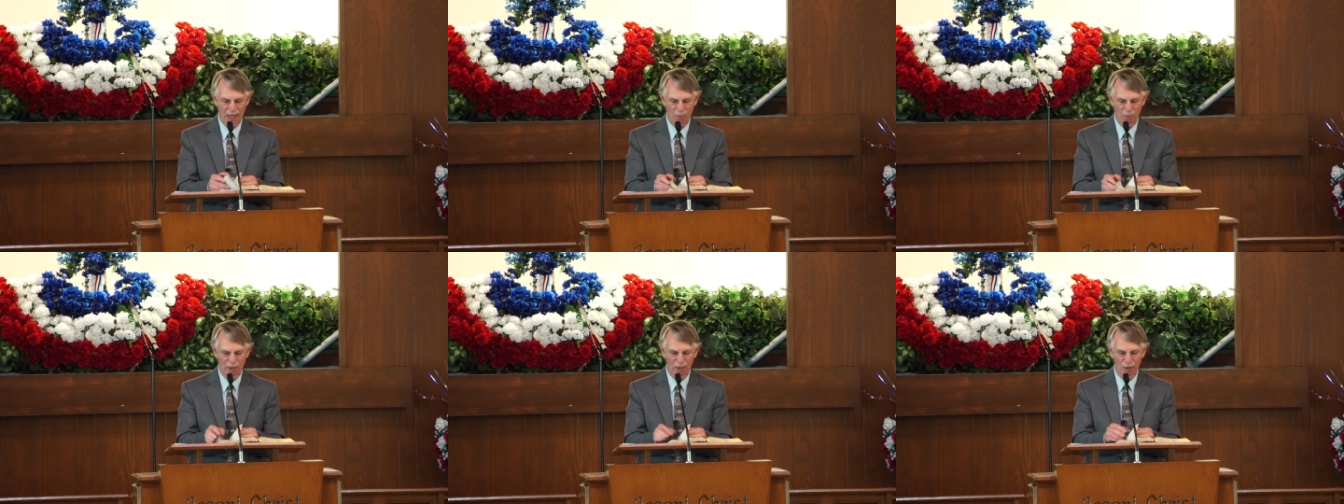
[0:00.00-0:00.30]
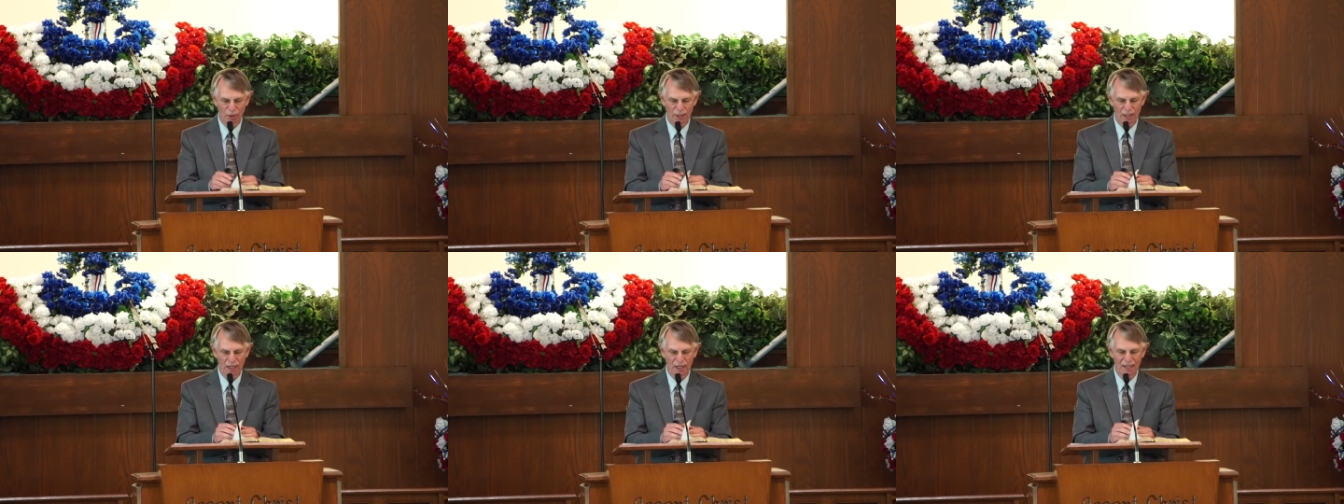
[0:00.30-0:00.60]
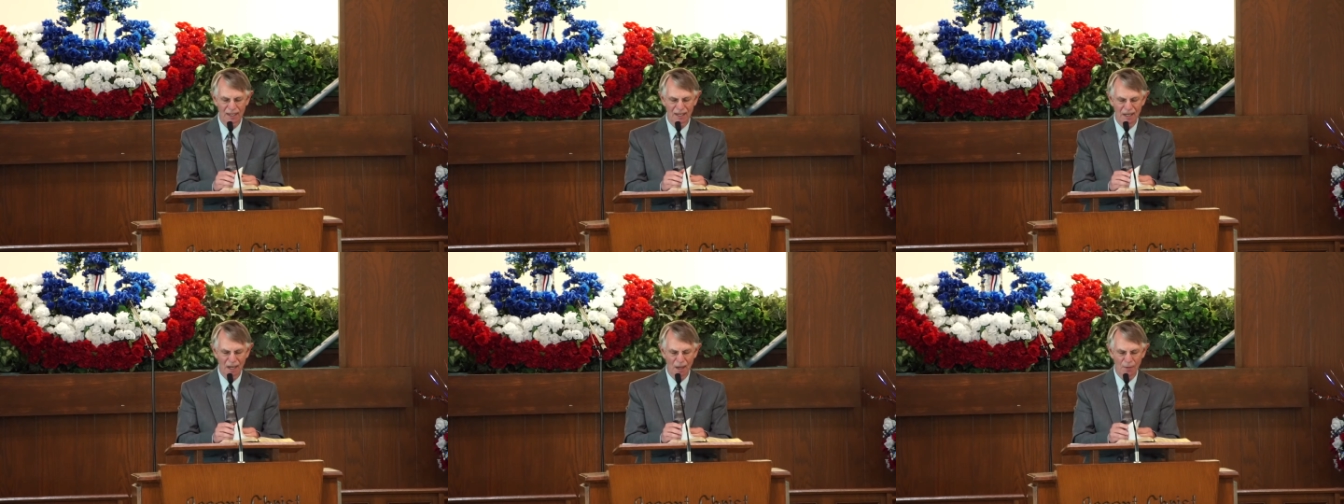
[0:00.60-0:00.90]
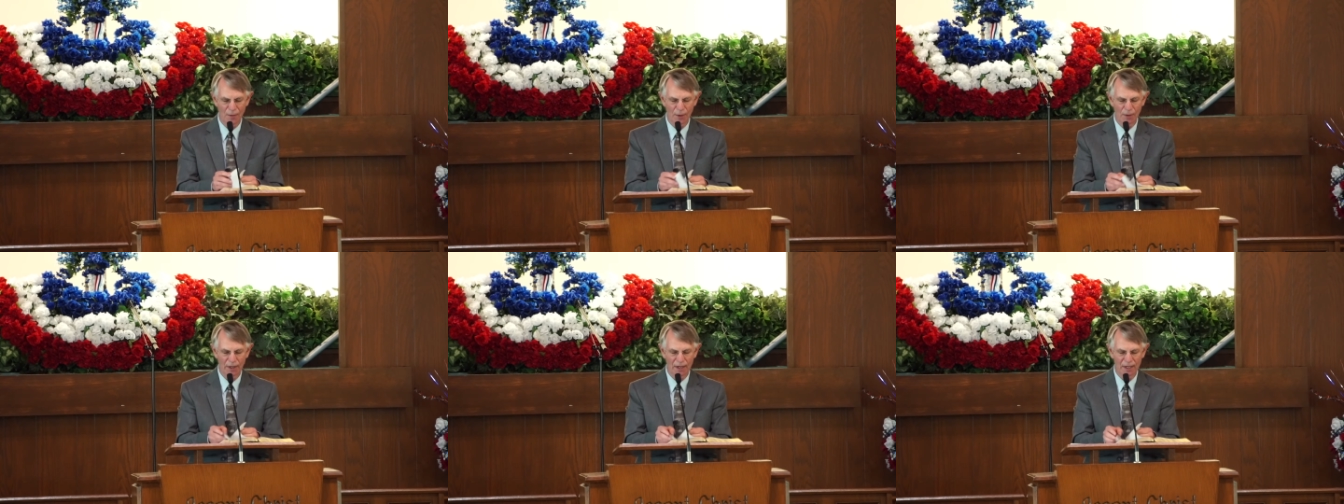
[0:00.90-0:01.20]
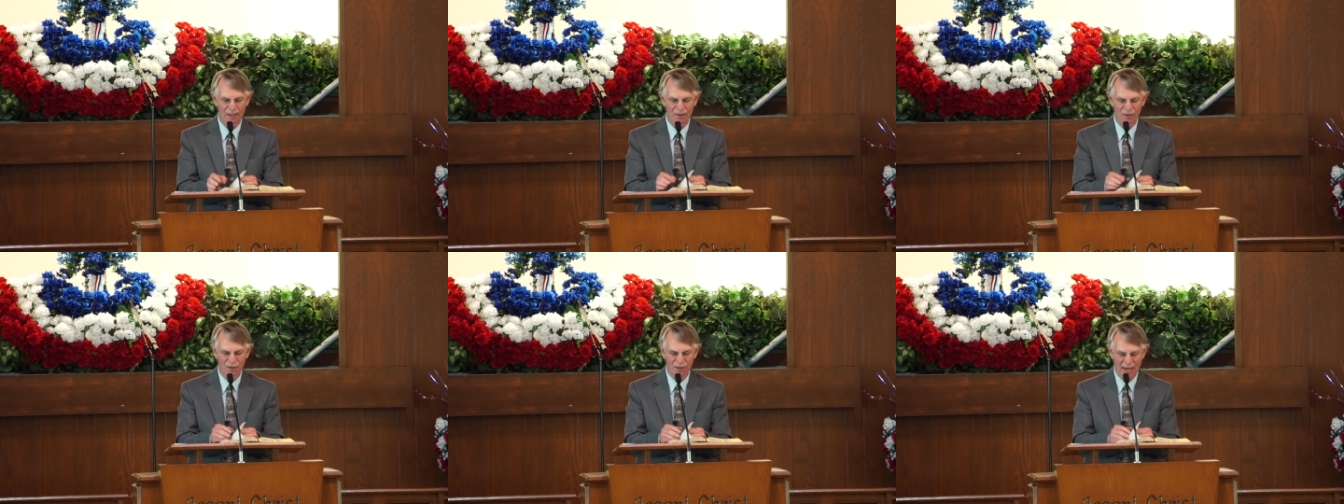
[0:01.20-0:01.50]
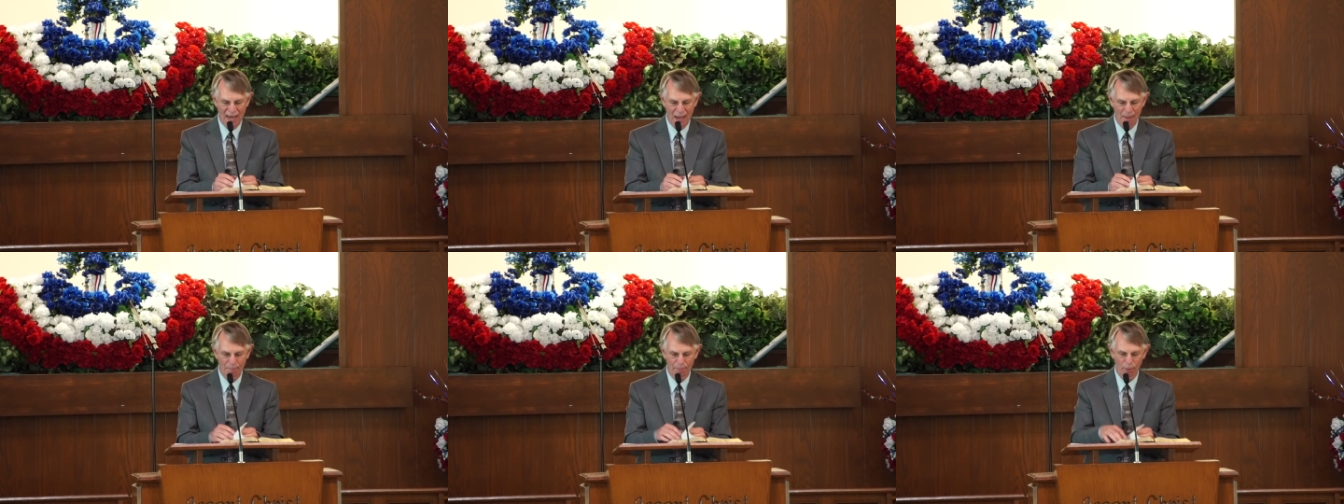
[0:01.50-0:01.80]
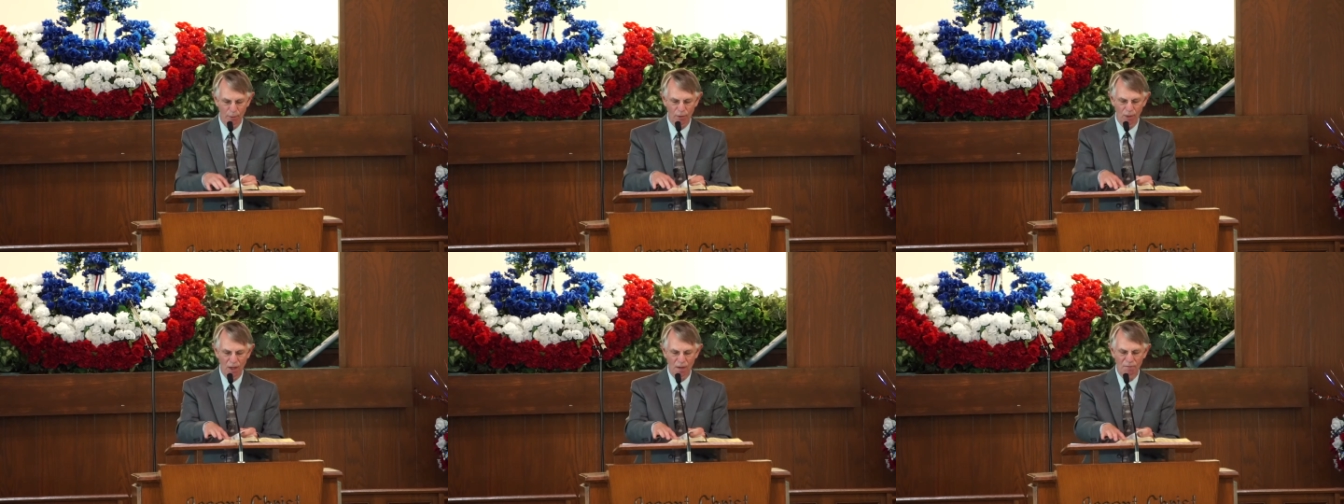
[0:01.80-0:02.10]
and I want to look at another
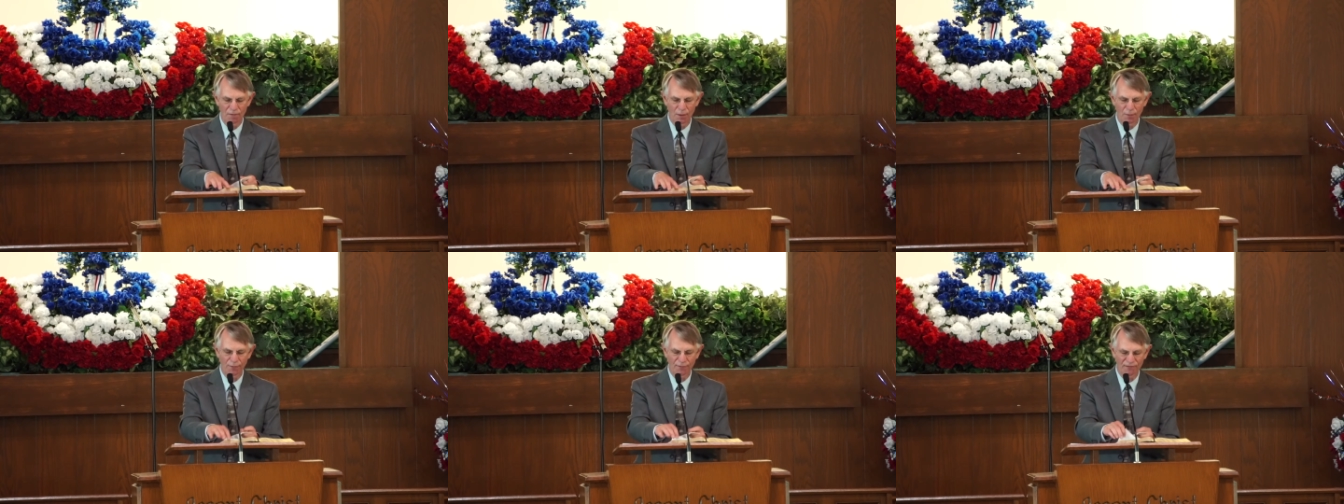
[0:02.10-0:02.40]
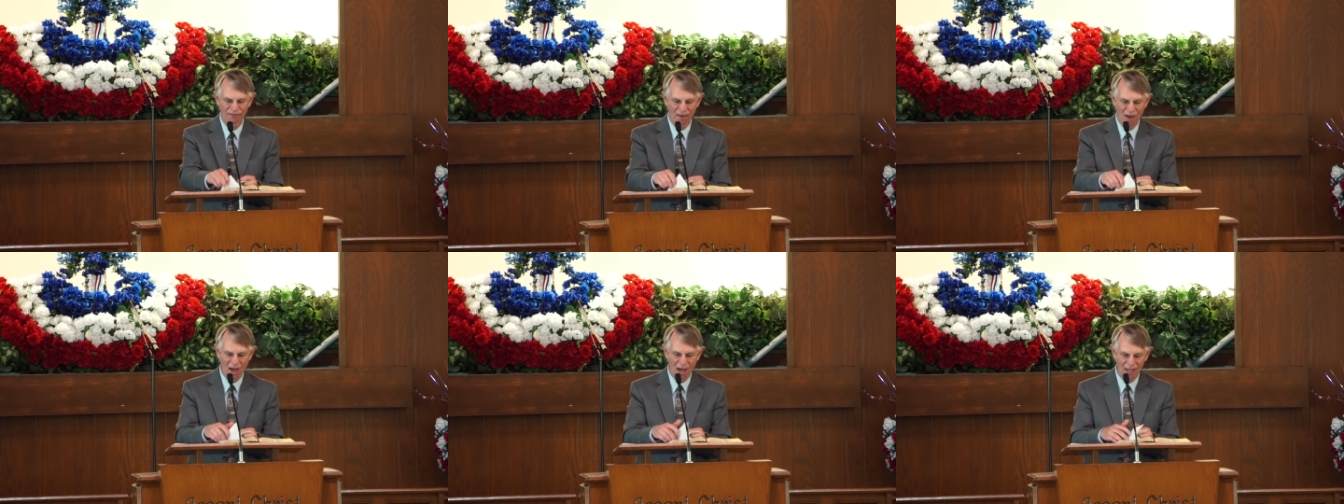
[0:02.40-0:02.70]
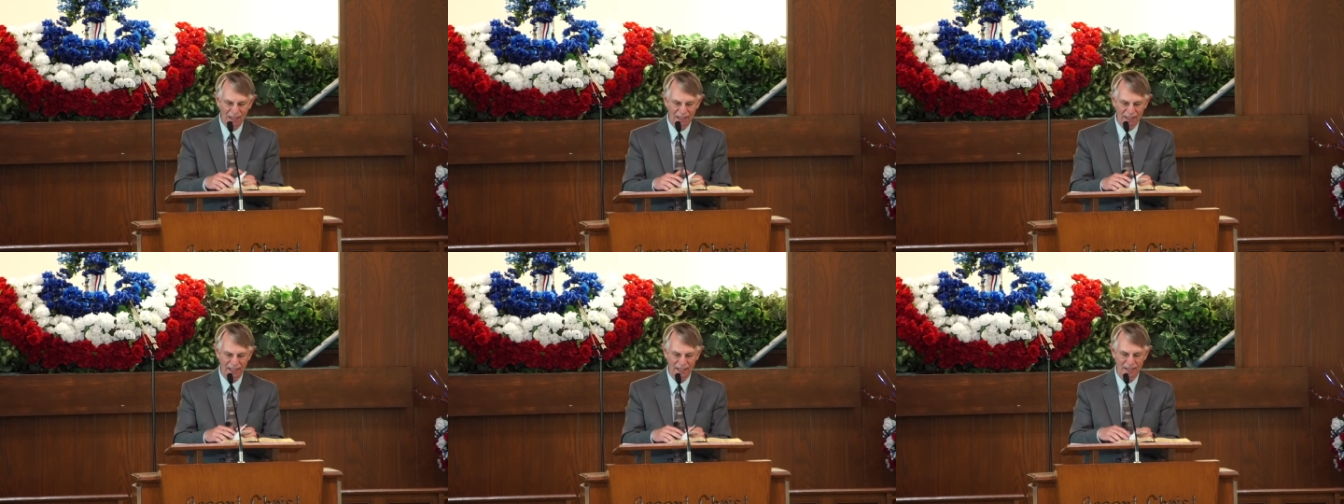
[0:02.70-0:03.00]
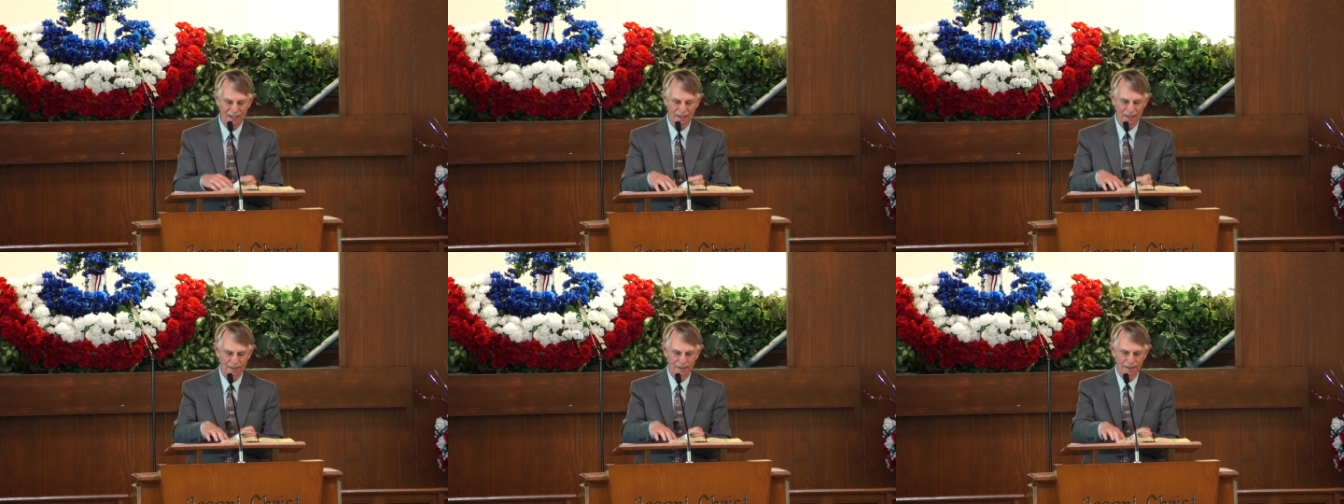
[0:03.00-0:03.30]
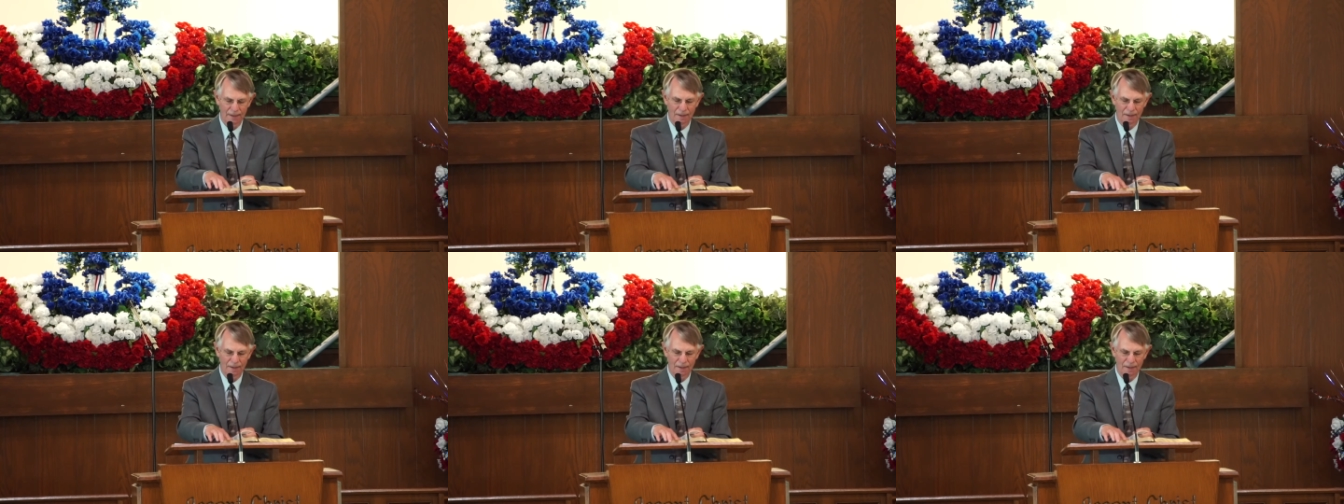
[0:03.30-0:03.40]
example of the folly